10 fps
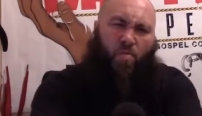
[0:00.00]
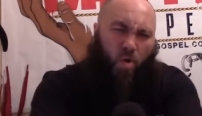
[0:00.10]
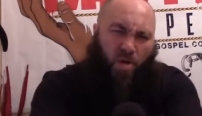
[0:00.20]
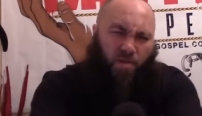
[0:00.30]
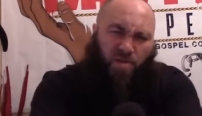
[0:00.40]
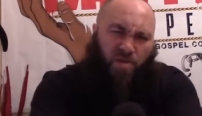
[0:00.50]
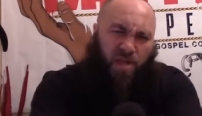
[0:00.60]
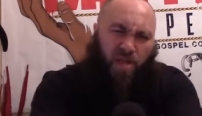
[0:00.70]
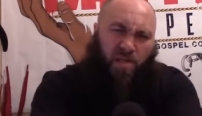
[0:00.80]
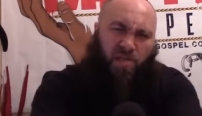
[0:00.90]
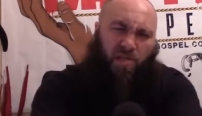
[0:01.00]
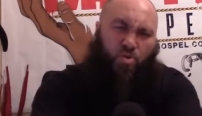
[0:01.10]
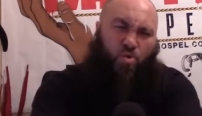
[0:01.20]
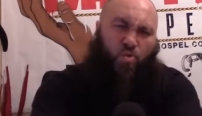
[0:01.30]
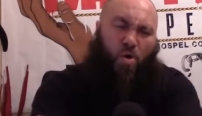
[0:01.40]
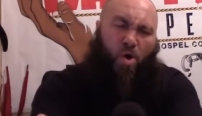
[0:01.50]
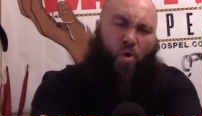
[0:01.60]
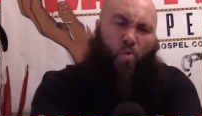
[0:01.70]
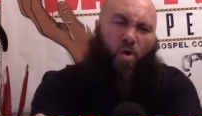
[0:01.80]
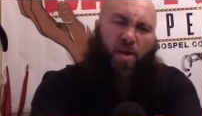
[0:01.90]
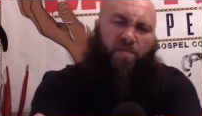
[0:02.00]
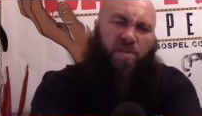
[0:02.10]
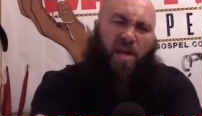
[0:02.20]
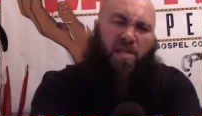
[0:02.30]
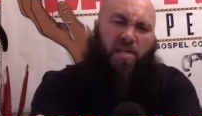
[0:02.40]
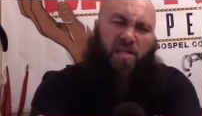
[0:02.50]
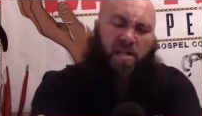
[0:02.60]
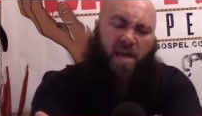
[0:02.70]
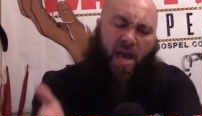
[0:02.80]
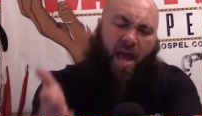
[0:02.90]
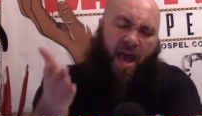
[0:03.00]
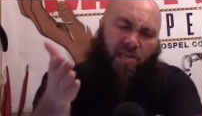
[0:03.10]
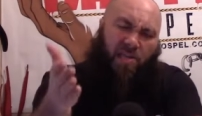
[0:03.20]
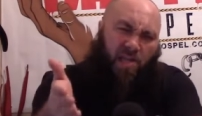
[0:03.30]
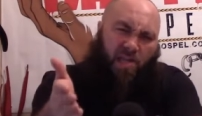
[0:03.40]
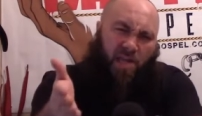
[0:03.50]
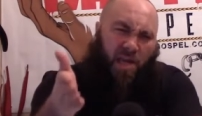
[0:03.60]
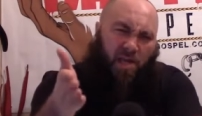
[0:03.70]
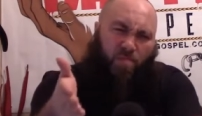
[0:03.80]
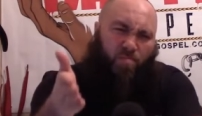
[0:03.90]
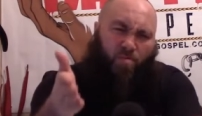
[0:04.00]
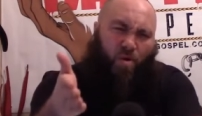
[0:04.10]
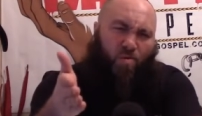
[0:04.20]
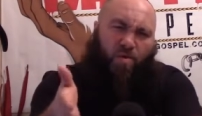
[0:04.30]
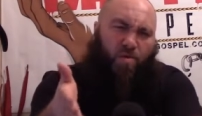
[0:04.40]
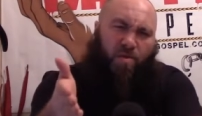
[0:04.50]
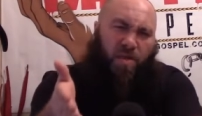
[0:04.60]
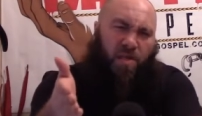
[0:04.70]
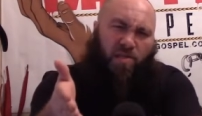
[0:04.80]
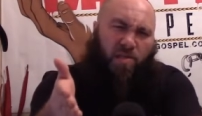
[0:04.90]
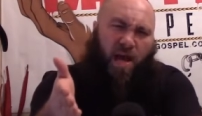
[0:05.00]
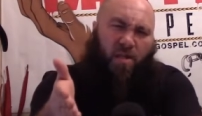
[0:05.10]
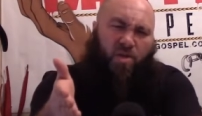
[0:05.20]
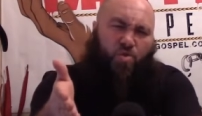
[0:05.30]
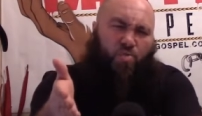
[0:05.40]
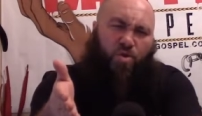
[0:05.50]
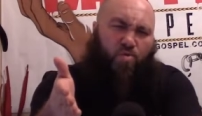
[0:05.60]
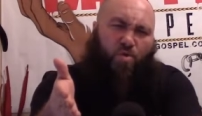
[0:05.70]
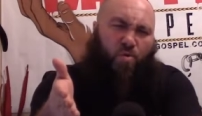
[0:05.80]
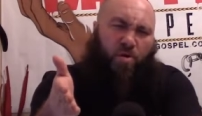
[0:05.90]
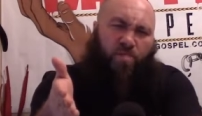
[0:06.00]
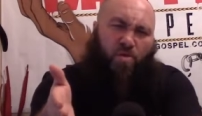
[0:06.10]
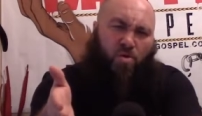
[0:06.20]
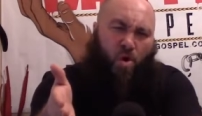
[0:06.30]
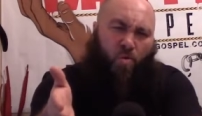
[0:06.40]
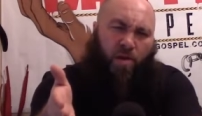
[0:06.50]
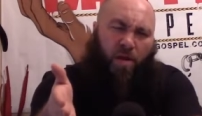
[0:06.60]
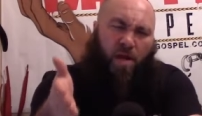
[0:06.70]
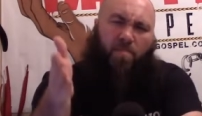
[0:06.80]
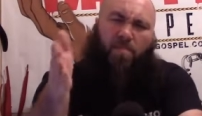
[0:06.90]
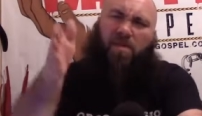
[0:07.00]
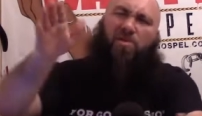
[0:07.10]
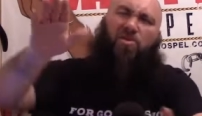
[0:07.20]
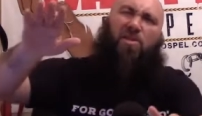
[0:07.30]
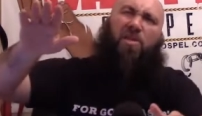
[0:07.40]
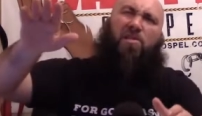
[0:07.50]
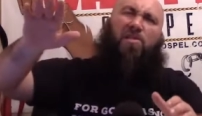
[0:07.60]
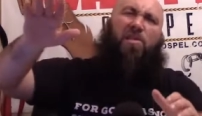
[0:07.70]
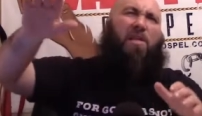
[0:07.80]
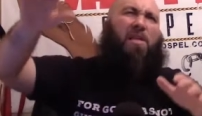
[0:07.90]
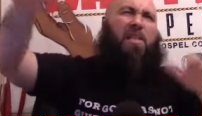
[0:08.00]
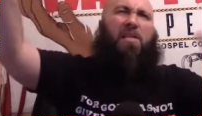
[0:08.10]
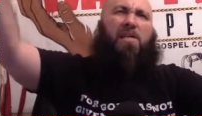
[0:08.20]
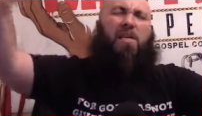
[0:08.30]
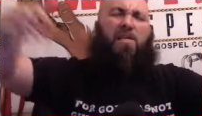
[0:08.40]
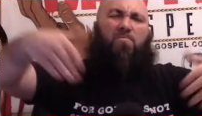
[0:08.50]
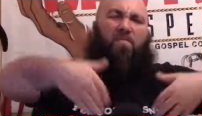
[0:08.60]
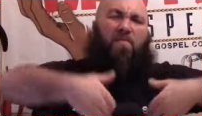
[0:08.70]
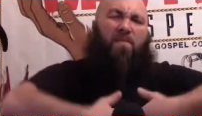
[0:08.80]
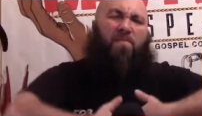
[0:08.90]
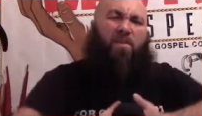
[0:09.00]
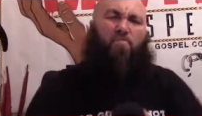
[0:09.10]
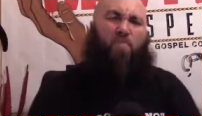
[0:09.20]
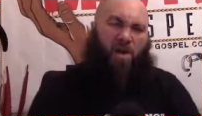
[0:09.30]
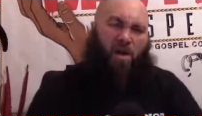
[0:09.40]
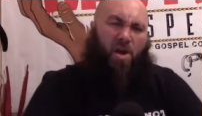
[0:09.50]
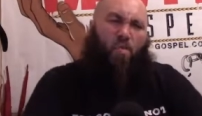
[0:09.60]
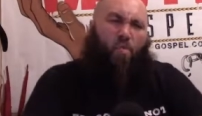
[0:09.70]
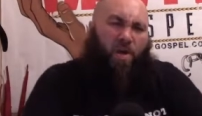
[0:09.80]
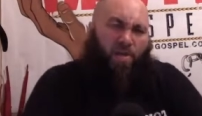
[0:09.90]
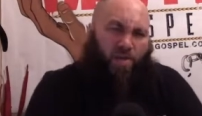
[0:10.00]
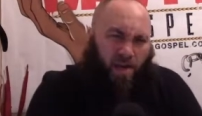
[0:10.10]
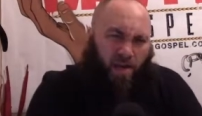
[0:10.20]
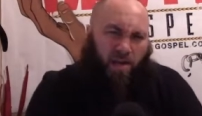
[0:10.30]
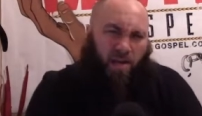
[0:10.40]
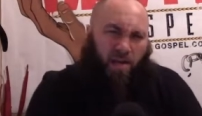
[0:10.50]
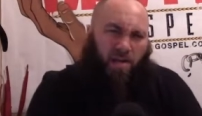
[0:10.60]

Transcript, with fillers: what if his seed is in you? What if Satan has his kingdom growing on the inside of you and you don't even know it? Because Jesus said that the kingdom of heaven is what? Within.